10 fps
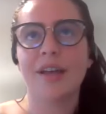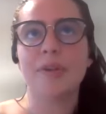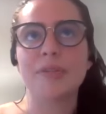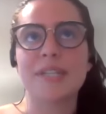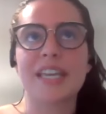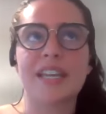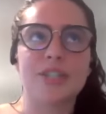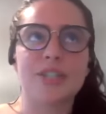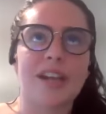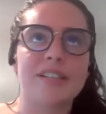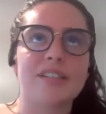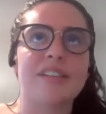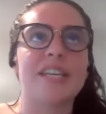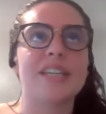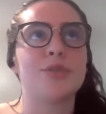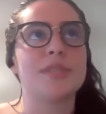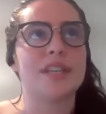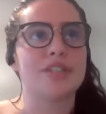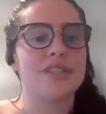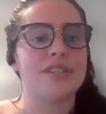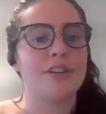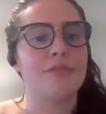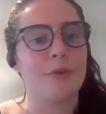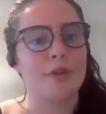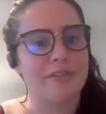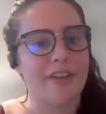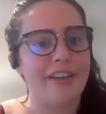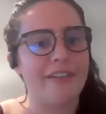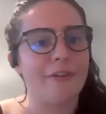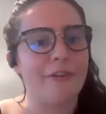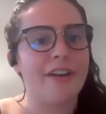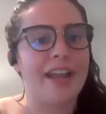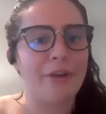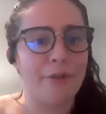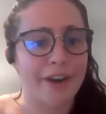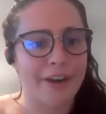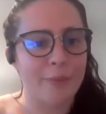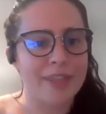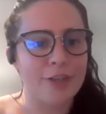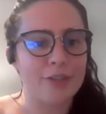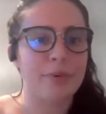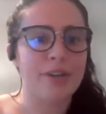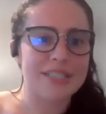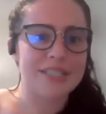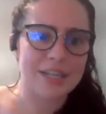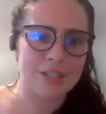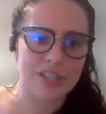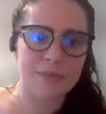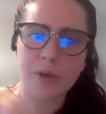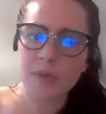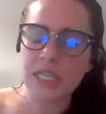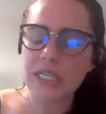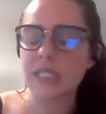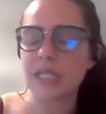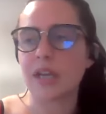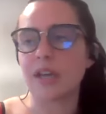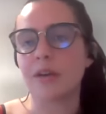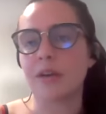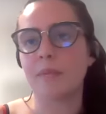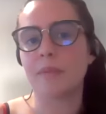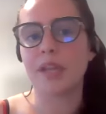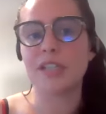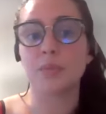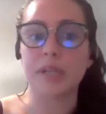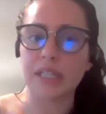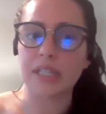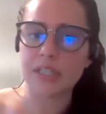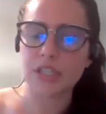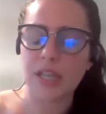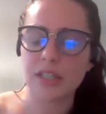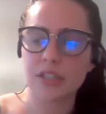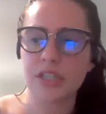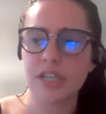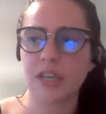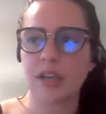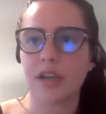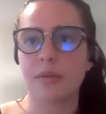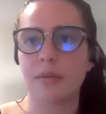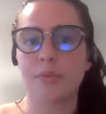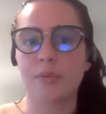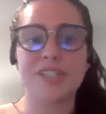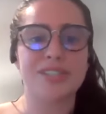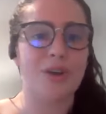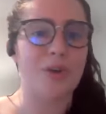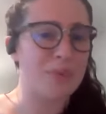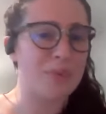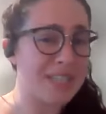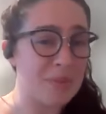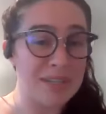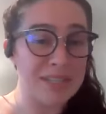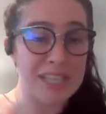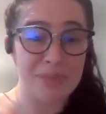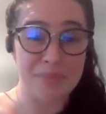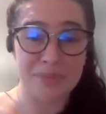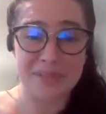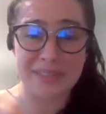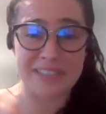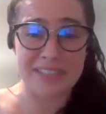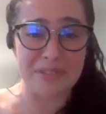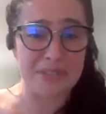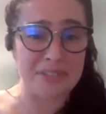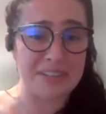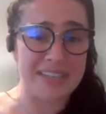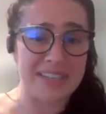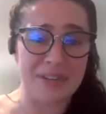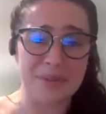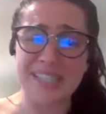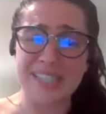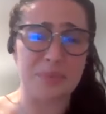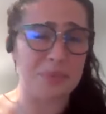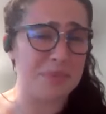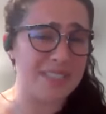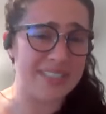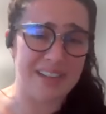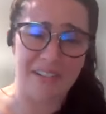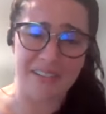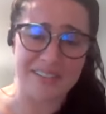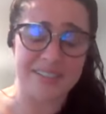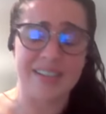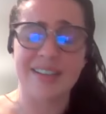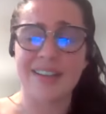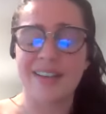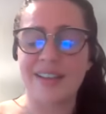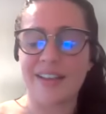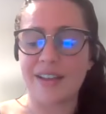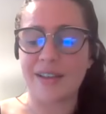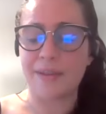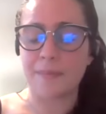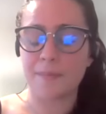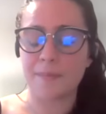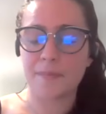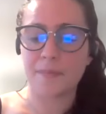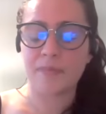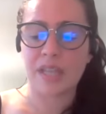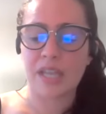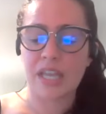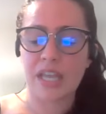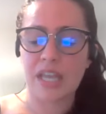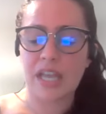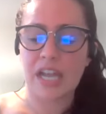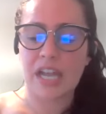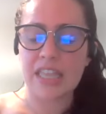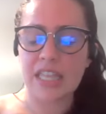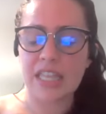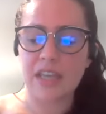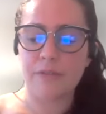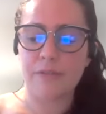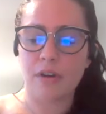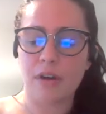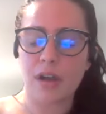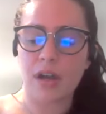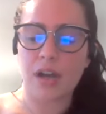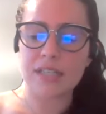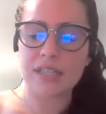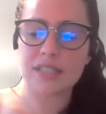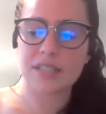building an interactivity into sessions that are 45 or an hour when there's a presentation component is really challenging, but we don't really want to keep people online for longer than an hour. That's really hard. I think for us,